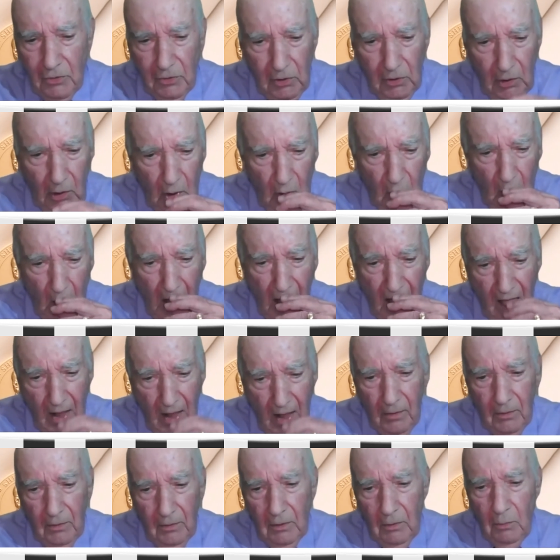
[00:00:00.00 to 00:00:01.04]
so
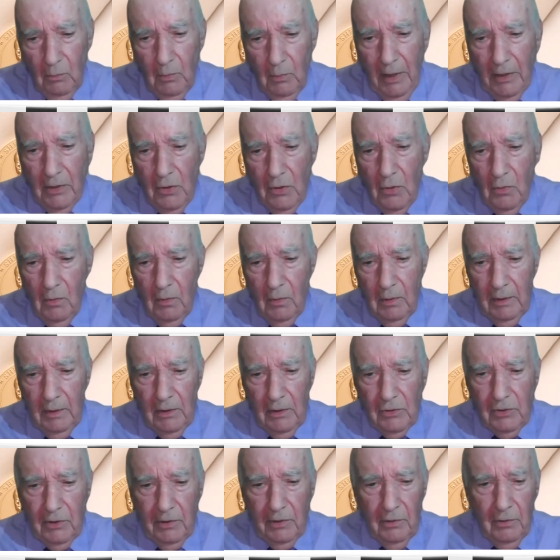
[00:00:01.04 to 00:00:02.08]
when you
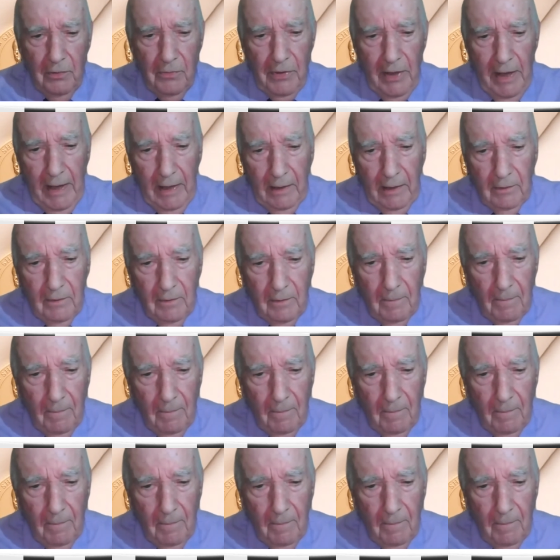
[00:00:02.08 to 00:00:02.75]
consider that,